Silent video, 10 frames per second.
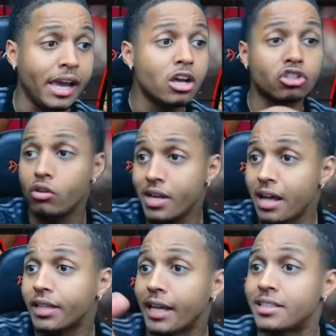So now
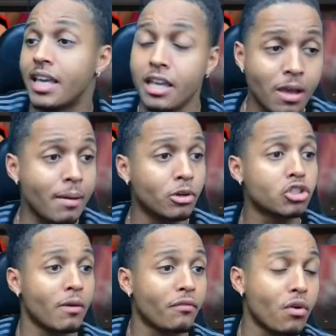that Emil
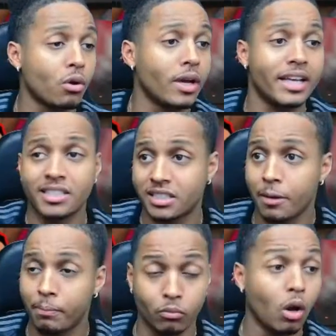Smith Rowe is
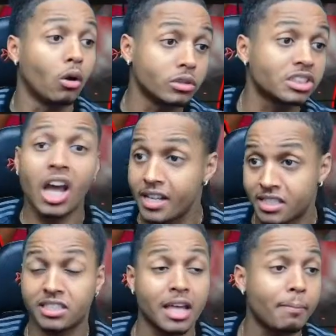starting to
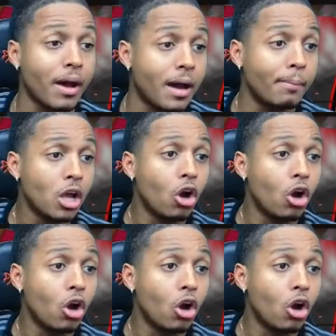step up,